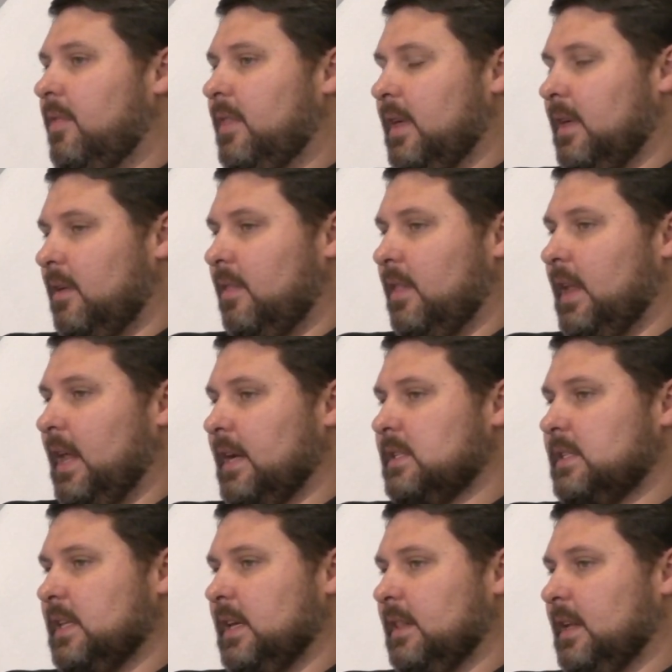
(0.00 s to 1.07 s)
The
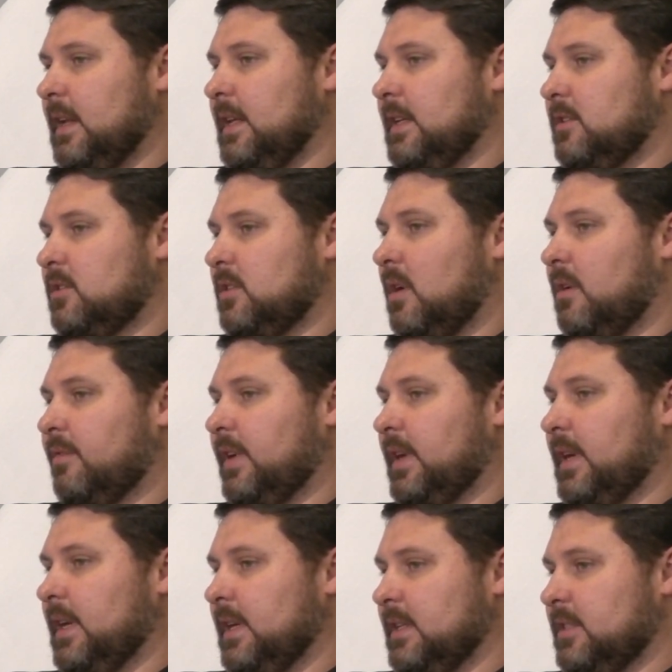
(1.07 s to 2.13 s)
next thing that needs
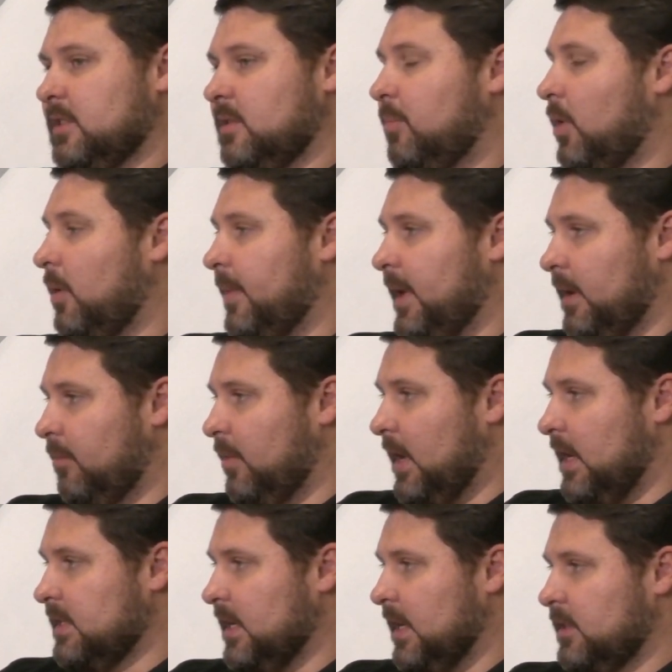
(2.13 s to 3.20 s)
solving is the permitting
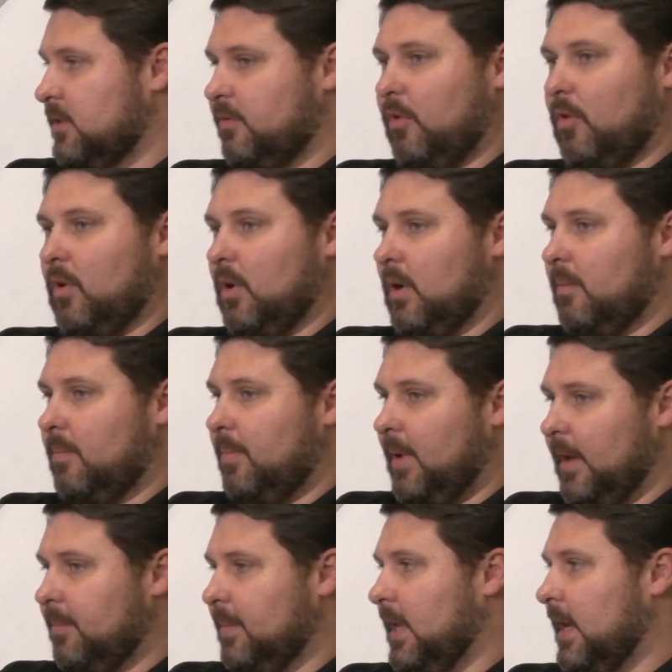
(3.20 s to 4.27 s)
process for
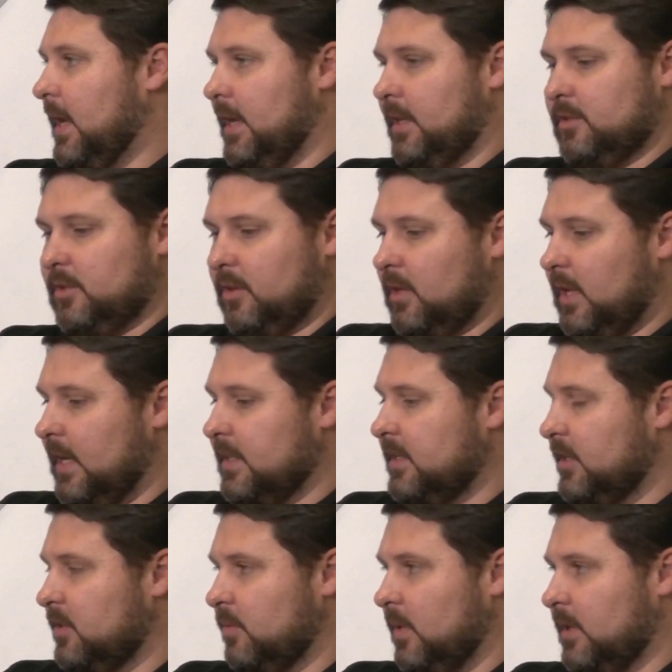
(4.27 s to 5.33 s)
pipelines or Class
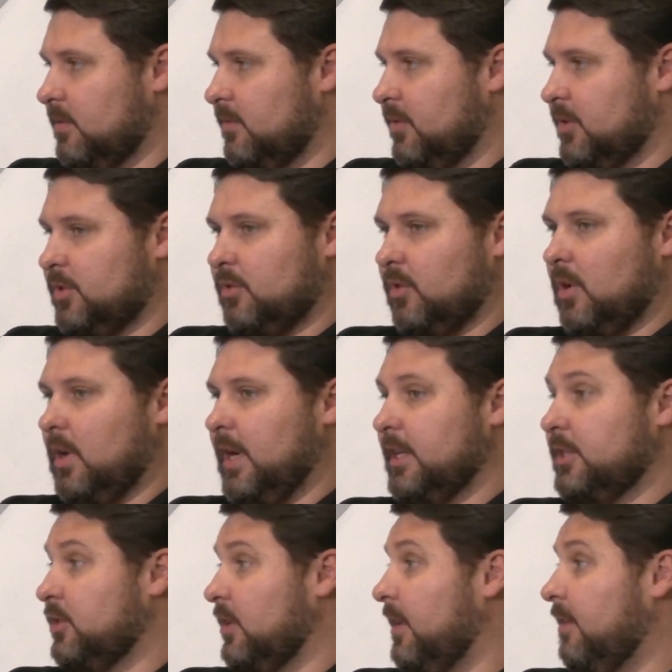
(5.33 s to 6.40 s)
6 wells for
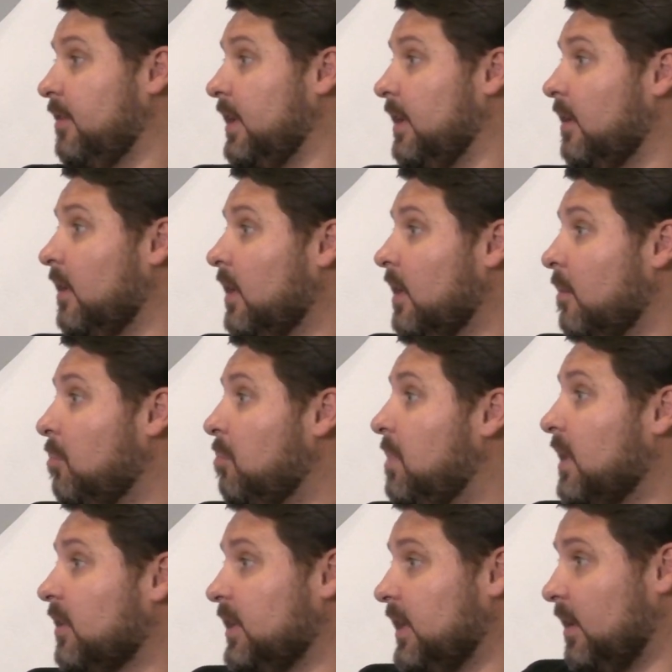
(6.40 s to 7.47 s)
storage, or even
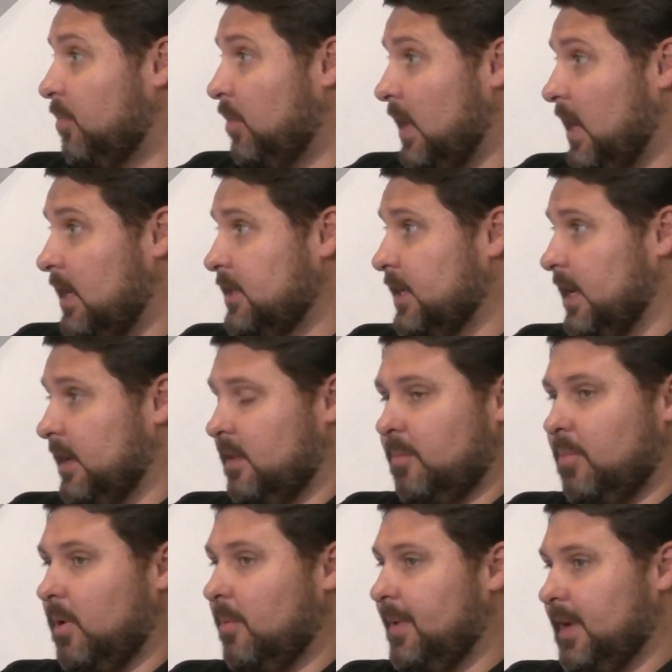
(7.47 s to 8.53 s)
building a project. The
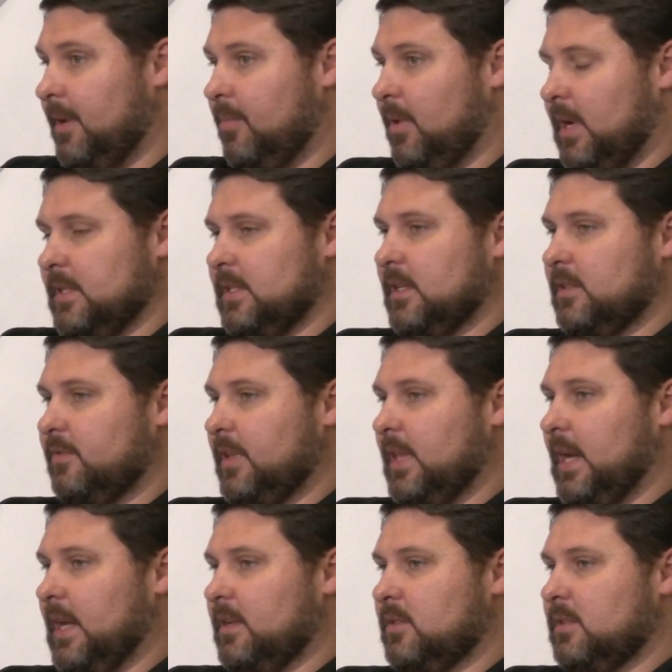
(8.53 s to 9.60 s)
permitting process for
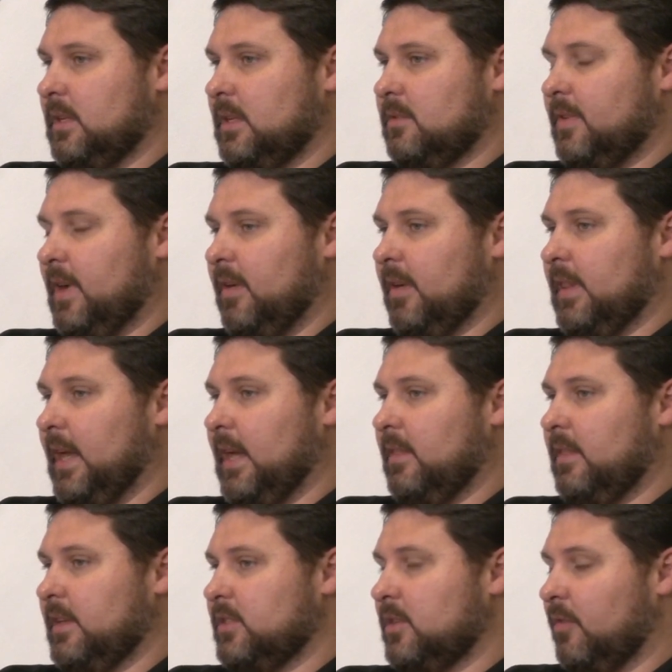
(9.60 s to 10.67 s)
that is very
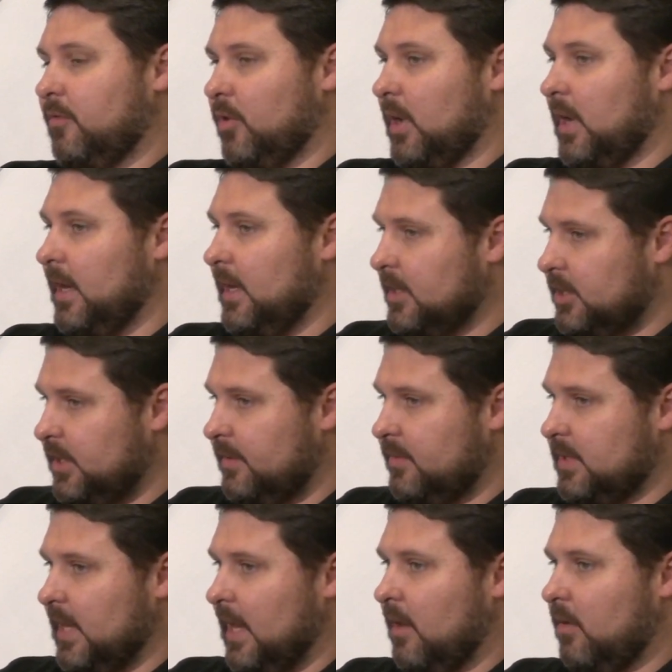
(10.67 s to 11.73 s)
lengthy. So if we're going to achieve
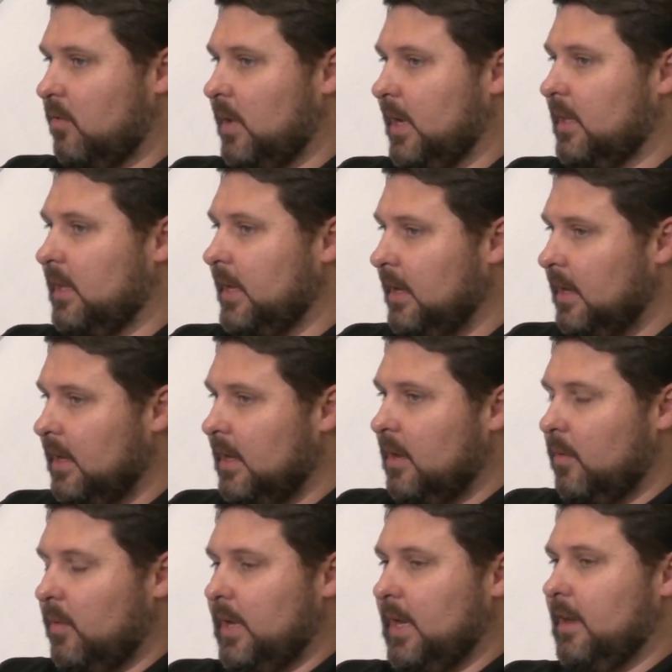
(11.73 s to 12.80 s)
scale quickly,
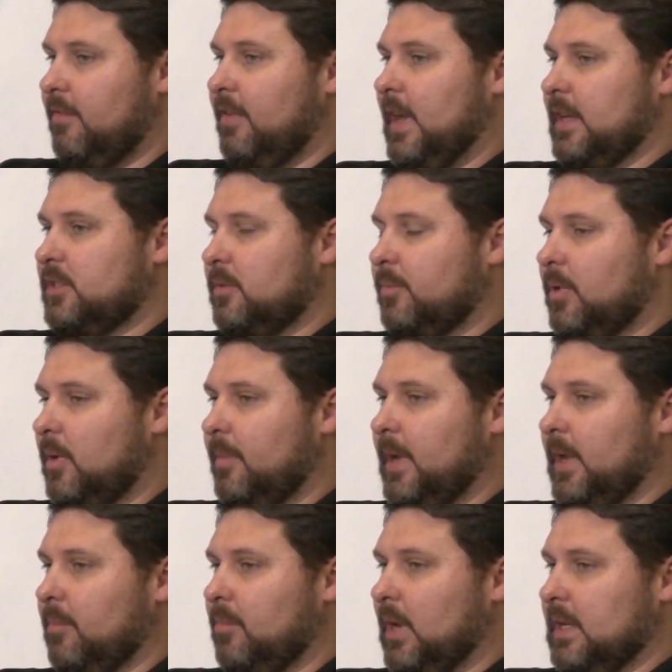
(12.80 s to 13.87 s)
we need a faster
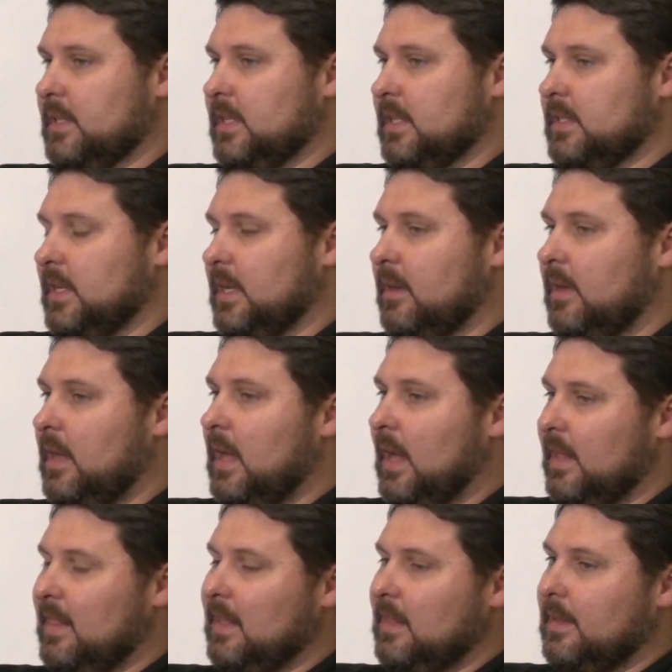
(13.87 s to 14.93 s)
permitting process. And
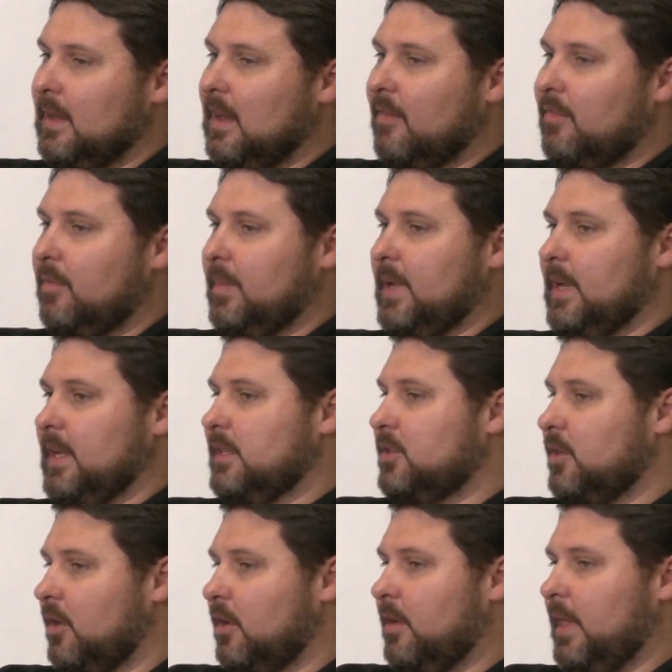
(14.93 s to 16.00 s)
I think the government
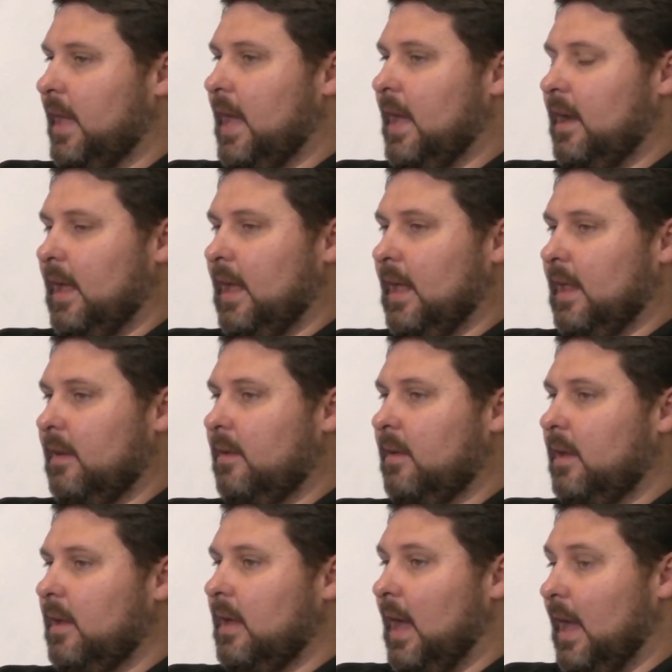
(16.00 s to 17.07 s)
has heard that. And
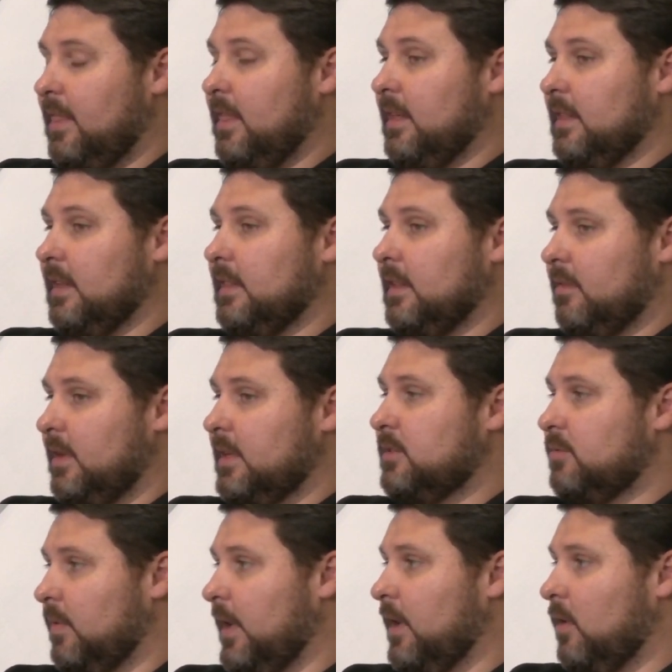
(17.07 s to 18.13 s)
I think that there
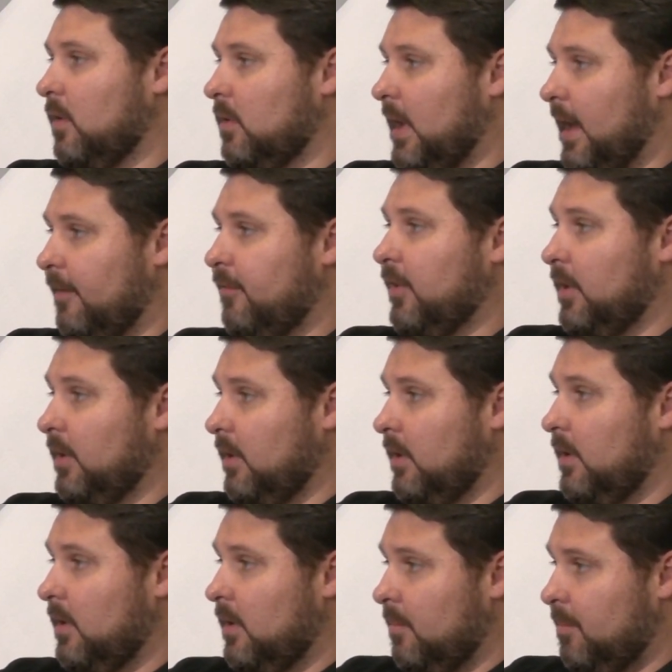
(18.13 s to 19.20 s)
is real effort
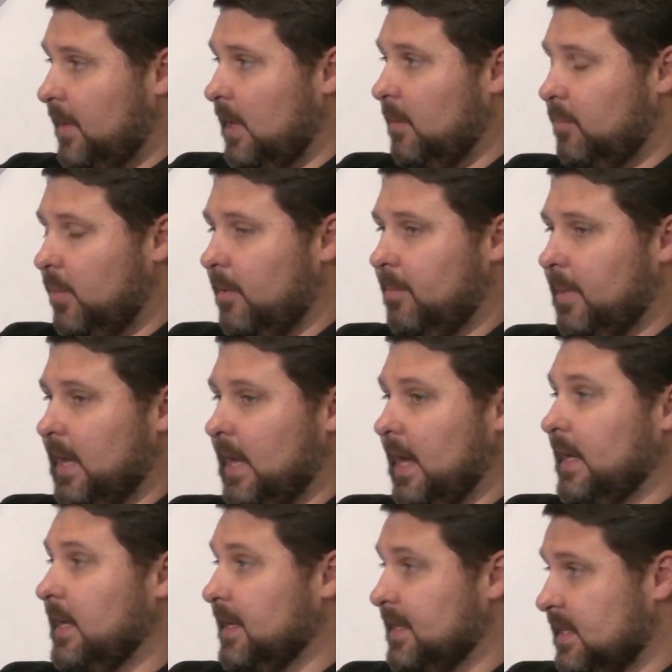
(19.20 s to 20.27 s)
being put
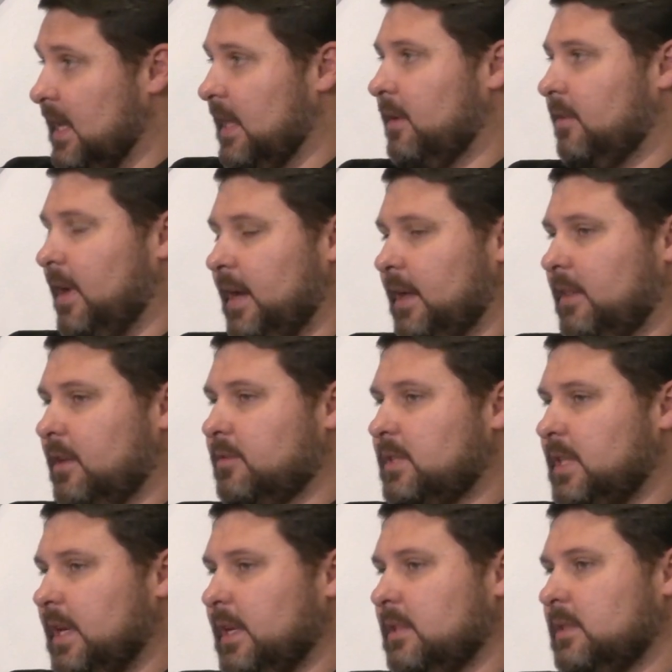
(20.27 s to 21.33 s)
behind accelerating
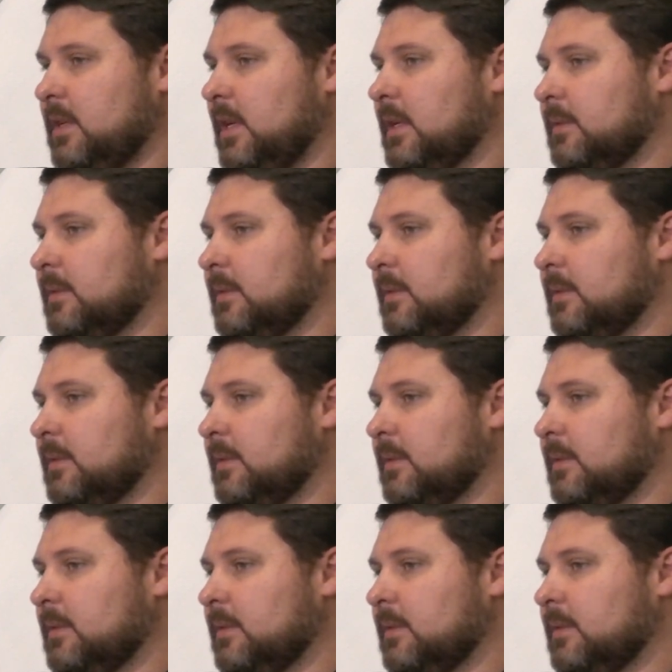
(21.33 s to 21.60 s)
those things.